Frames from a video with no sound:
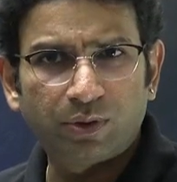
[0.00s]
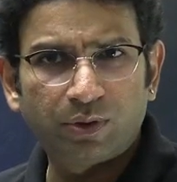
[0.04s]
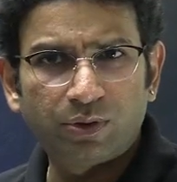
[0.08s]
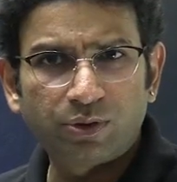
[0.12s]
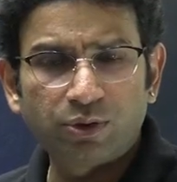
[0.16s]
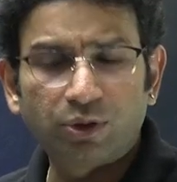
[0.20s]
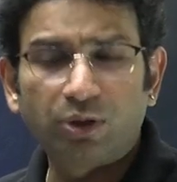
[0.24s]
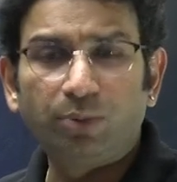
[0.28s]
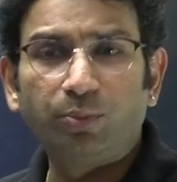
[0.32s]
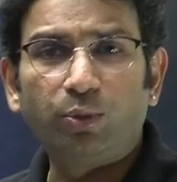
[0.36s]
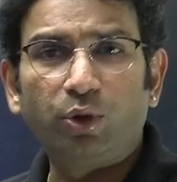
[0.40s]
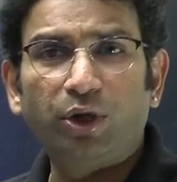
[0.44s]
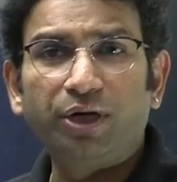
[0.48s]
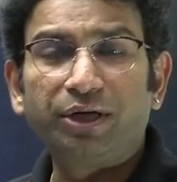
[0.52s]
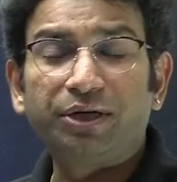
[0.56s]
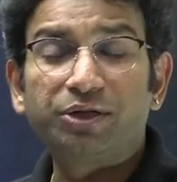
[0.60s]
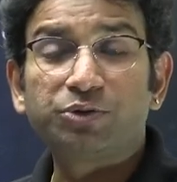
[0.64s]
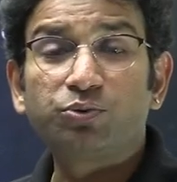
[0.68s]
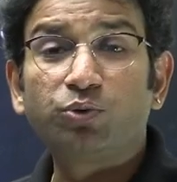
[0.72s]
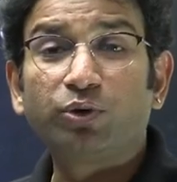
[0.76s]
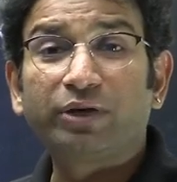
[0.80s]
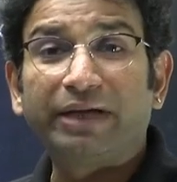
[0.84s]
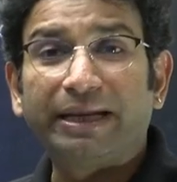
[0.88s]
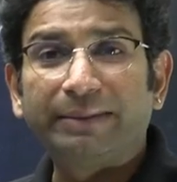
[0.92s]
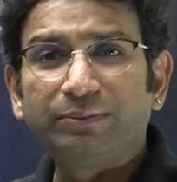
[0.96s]
So the point is
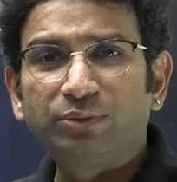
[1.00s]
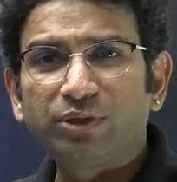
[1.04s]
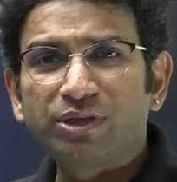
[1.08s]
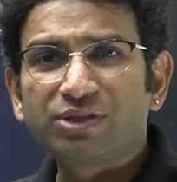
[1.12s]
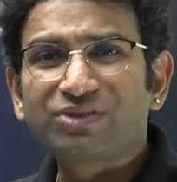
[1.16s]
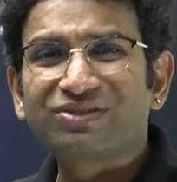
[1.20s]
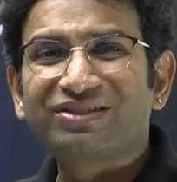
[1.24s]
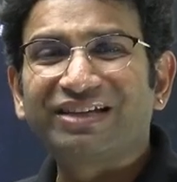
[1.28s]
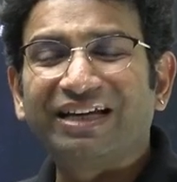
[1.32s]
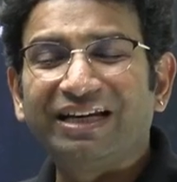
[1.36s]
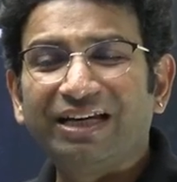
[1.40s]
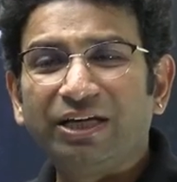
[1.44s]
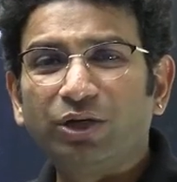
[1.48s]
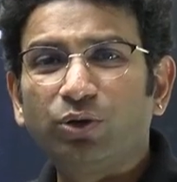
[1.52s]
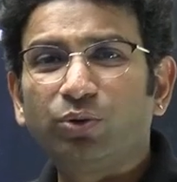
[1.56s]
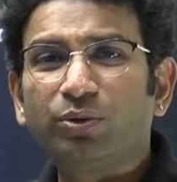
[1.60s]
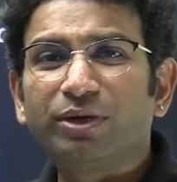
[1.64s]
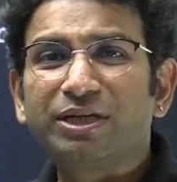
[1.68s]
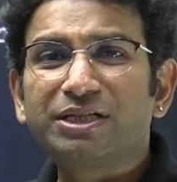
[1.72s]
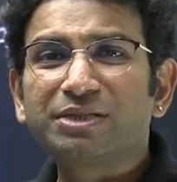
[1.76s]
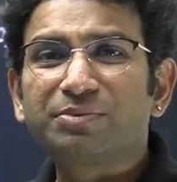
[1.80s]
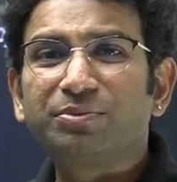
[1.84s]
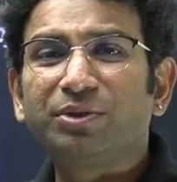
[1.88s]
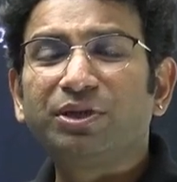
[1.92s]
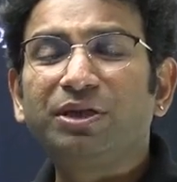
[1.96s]
what? I'm just telling you
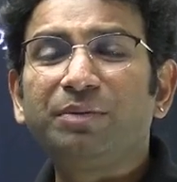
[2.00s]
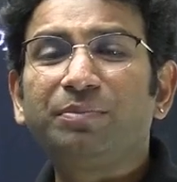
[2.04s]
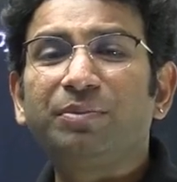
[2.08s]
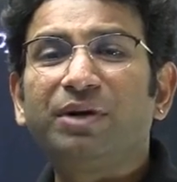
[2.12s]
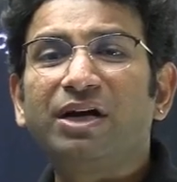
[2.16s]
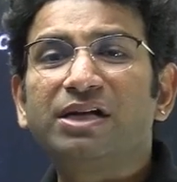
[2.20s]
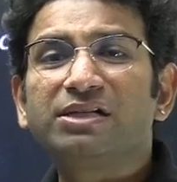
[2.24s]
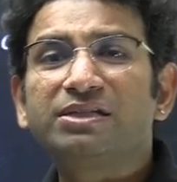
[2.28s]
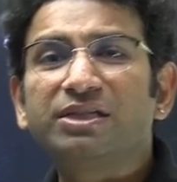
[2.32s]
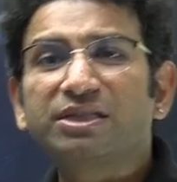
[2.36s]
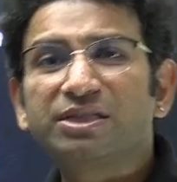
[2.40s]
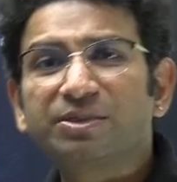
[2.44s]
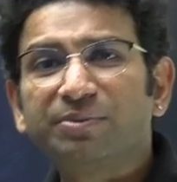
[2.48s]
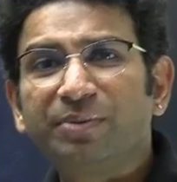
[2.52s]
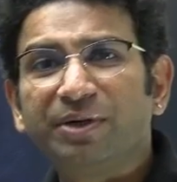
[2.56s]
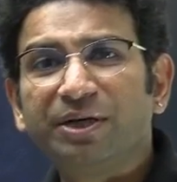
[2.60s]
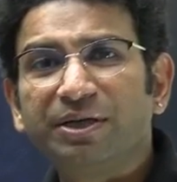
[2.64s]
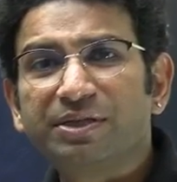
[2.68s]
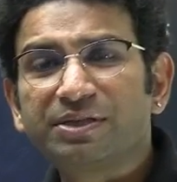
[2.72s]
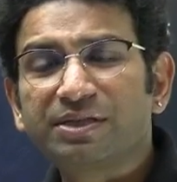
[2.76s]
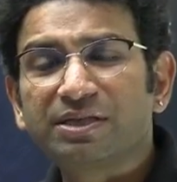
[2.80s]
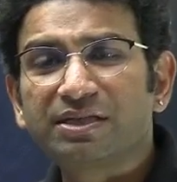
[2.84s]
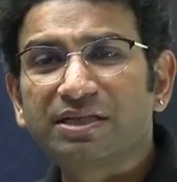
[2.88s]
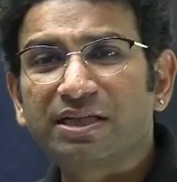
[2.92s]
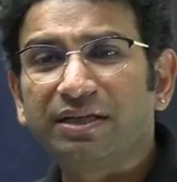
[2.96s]
as per the past
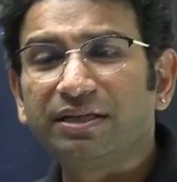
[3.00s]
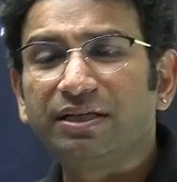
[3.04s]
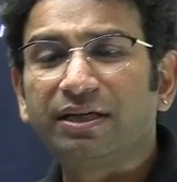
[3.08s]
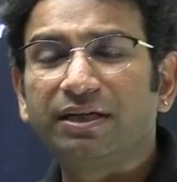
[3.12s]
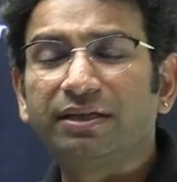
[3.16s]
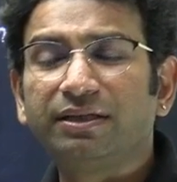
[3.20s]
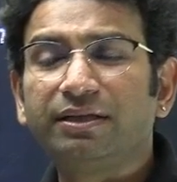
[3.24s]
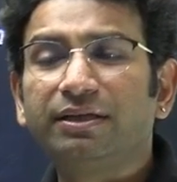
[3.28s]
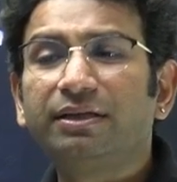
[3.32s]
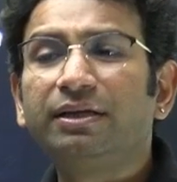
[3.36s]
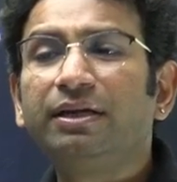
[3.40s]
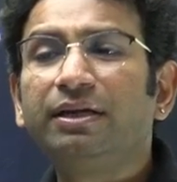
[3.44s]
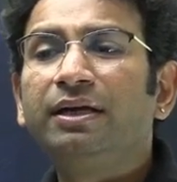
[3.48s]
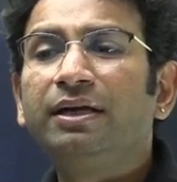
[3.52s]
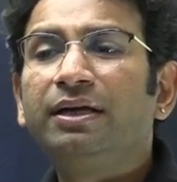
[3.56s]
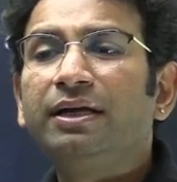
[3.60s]
experiences and the other,